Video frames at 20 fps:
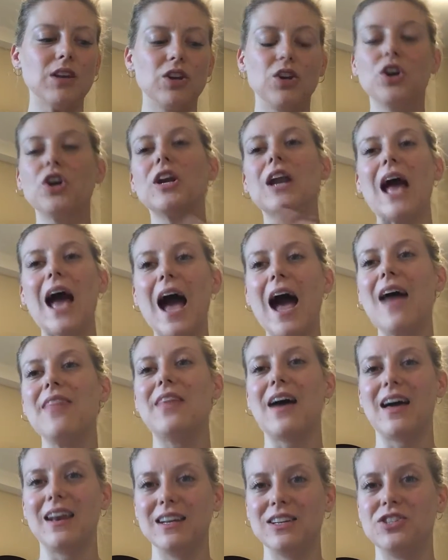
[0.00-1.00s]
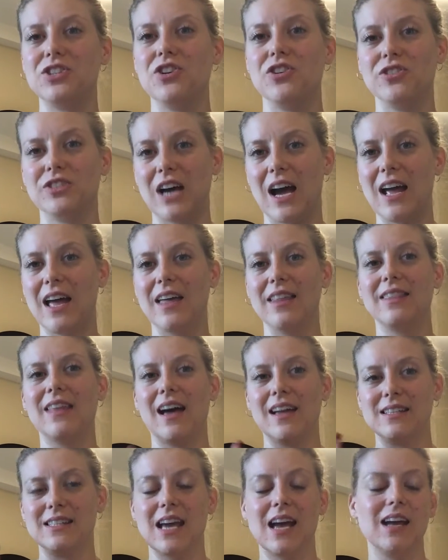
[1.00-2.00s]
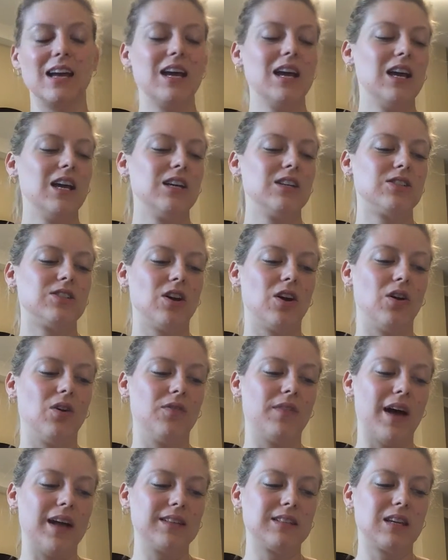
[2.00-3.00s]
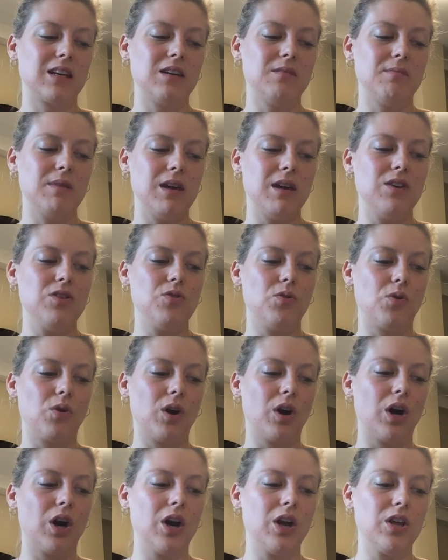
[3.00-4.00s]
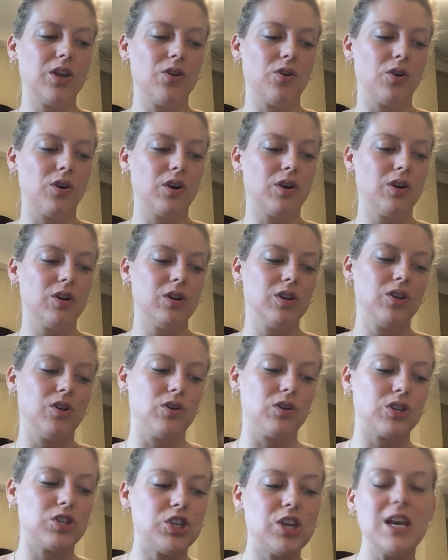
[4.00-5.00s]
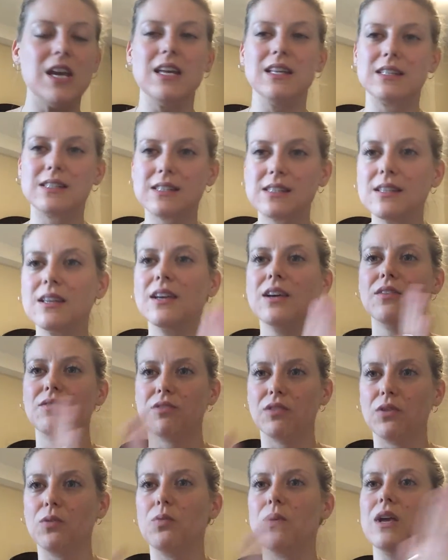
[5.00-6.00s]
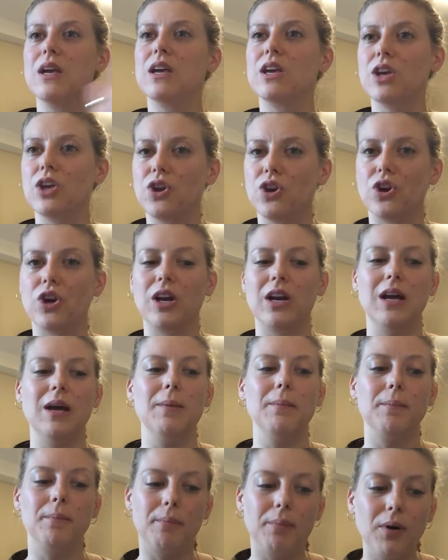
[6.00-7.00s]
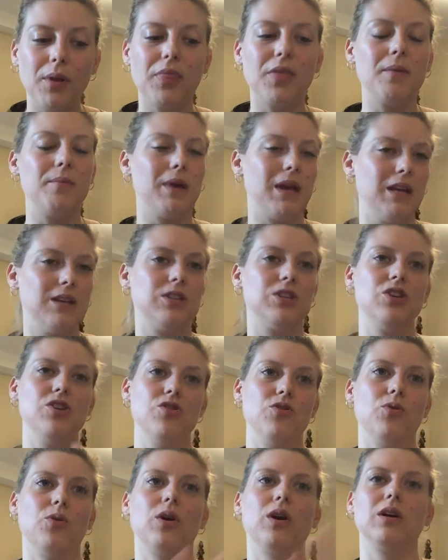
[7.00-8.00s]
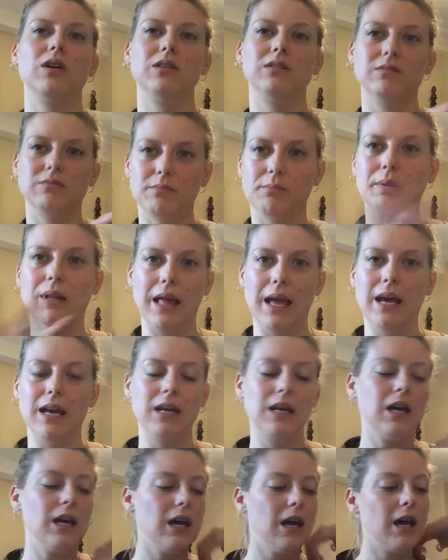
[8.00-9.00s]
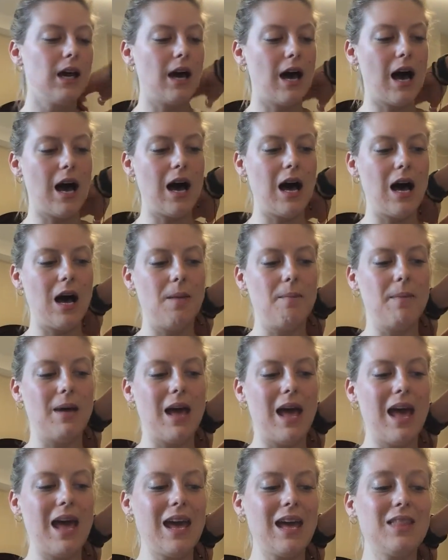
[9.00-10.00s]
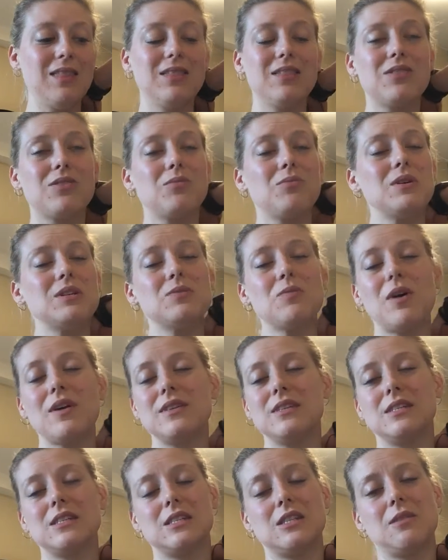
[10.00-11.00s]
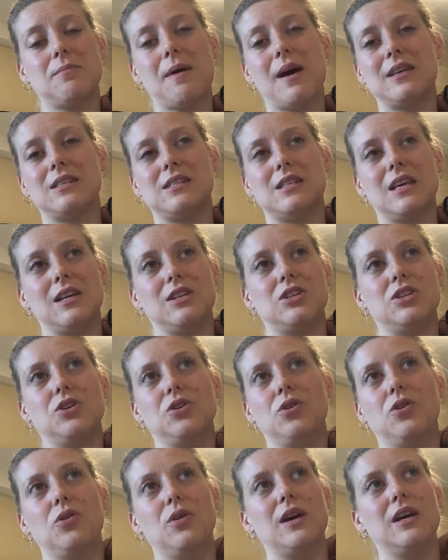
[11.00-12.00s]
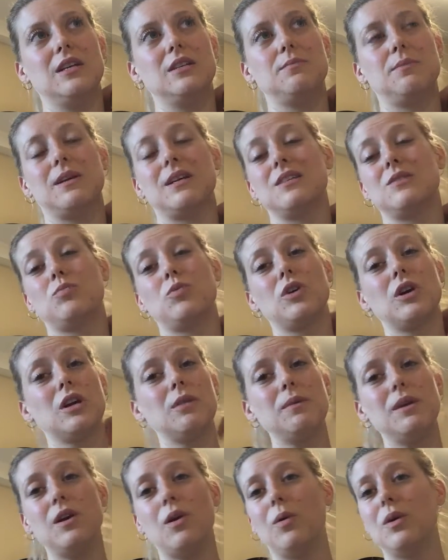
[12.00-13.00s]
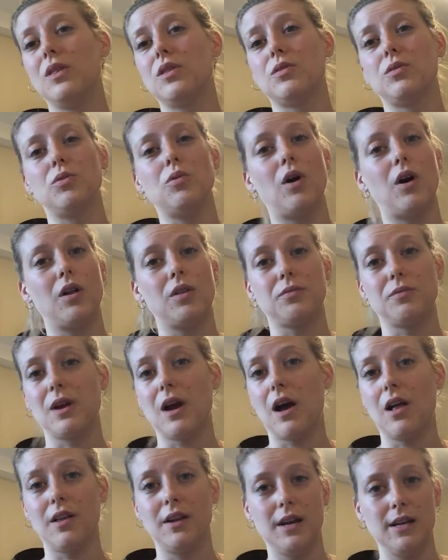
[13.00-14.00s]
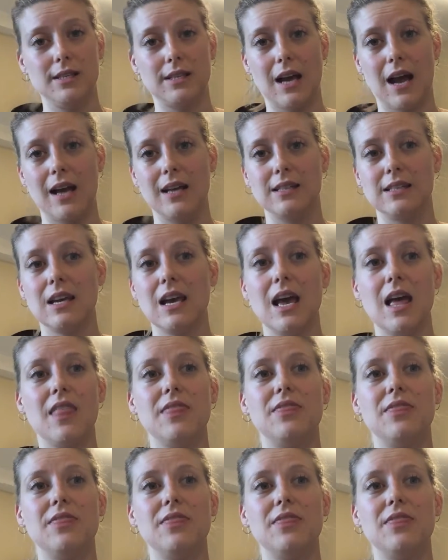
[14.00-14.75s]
you're going to add that into your diet that day. So that's going to be your cheats for the week. You're going to put them into your plan. And the reason why this is the best thing too is because we're going to be going through all 3 holidays, guys.